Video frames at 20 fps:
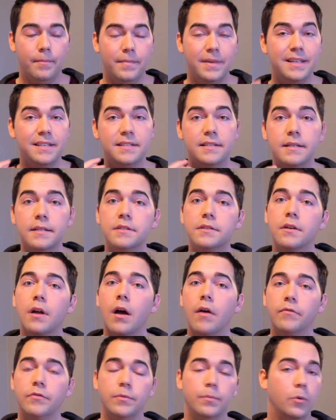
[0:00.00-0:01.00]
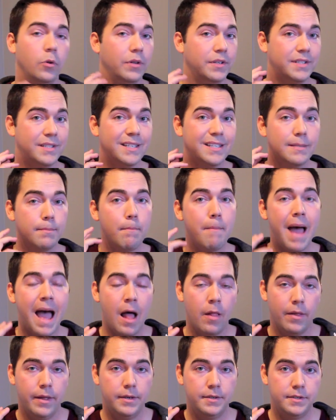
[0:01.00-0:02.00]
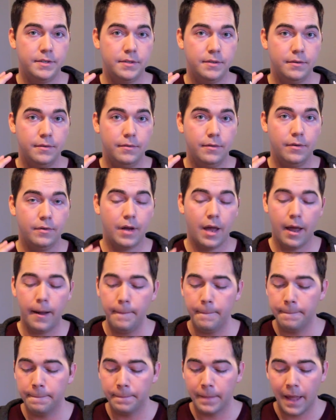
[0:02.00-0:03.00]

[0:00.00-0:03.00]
Is this comfortable? Is this balanced? Okay?